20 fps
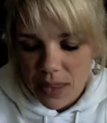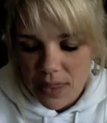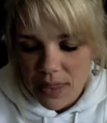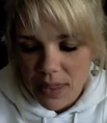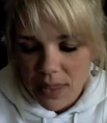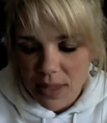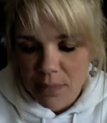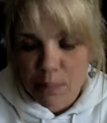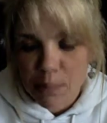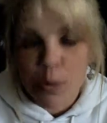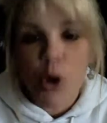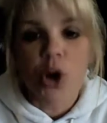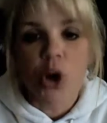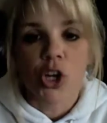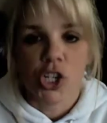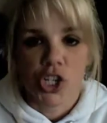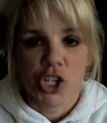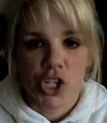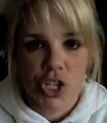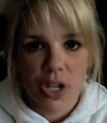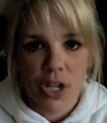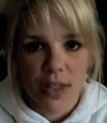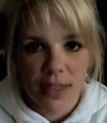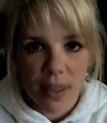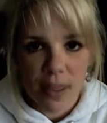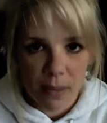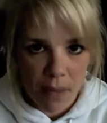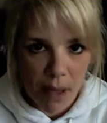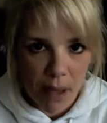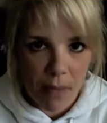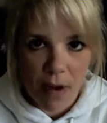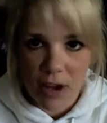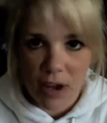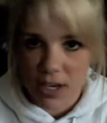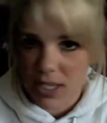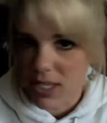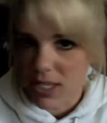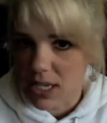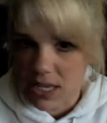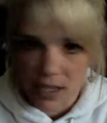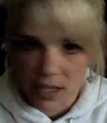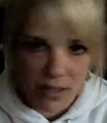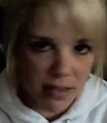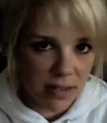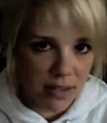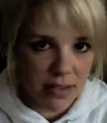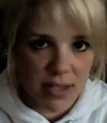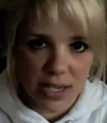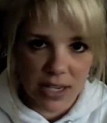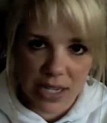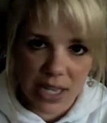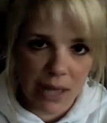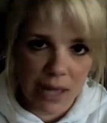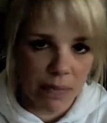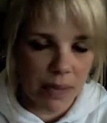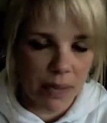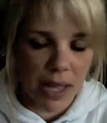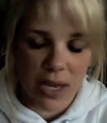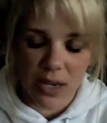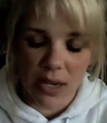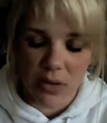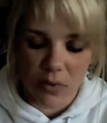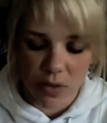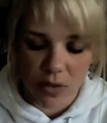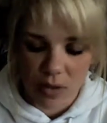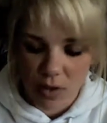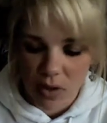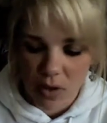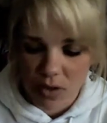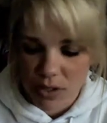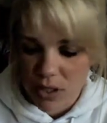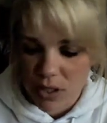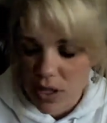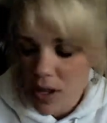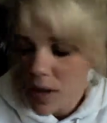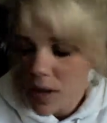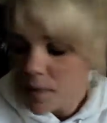the push that my body needs to keep getting results.